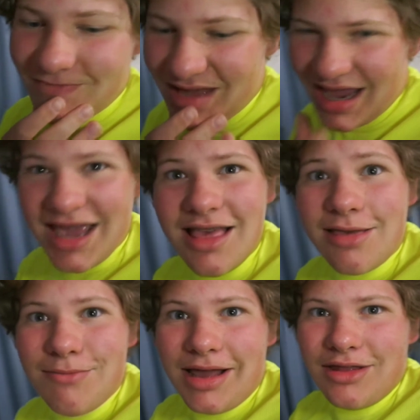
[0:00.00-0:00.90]
He is
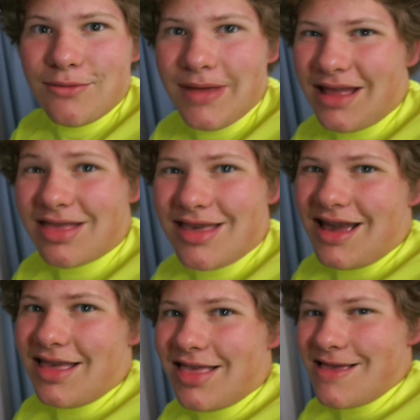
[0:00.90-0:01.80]
my new pet,
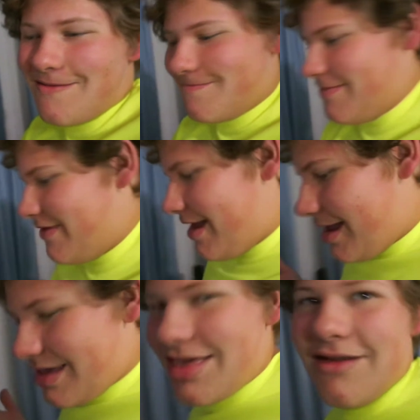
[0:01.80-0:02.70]
guys.
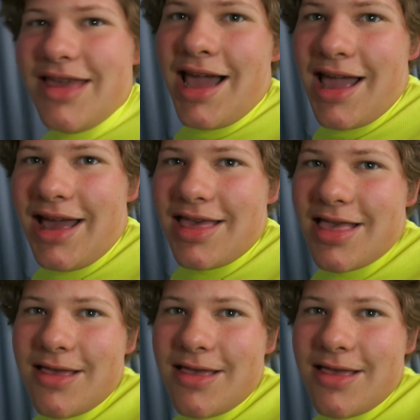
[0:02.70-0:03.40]
So yeah, guys.